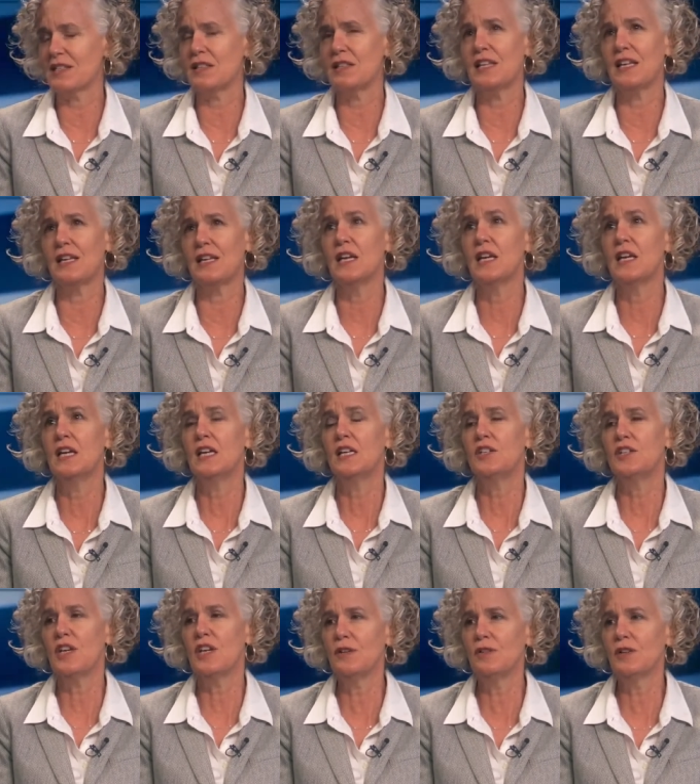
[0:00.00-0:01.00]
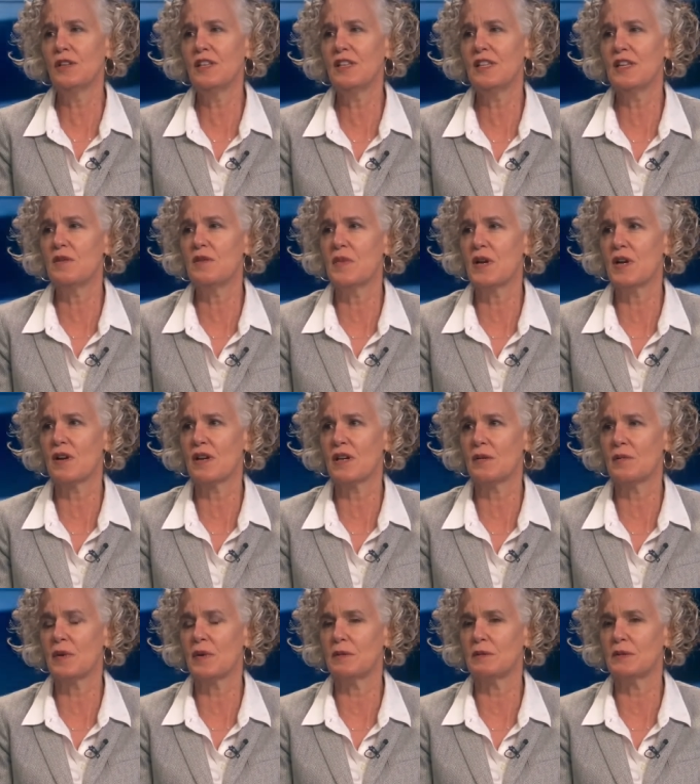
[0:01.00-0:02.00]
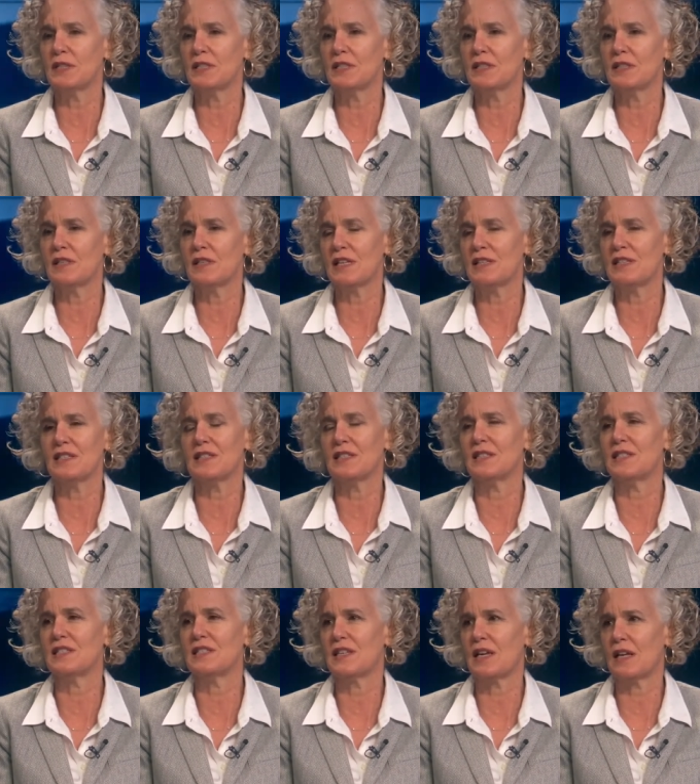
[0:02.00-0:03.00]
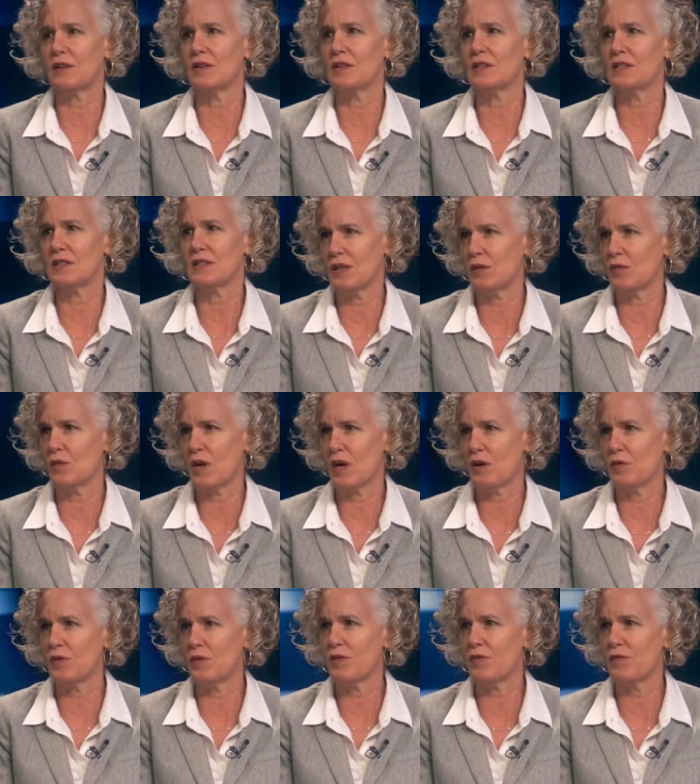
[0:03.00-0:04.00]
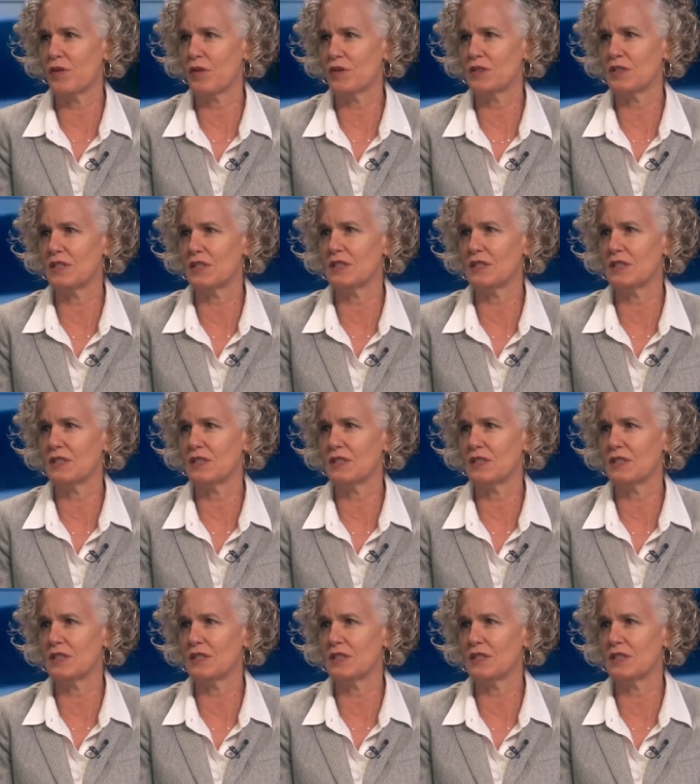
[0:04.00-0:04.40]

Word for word: I think generally the American public, that doesn't sit well with folks.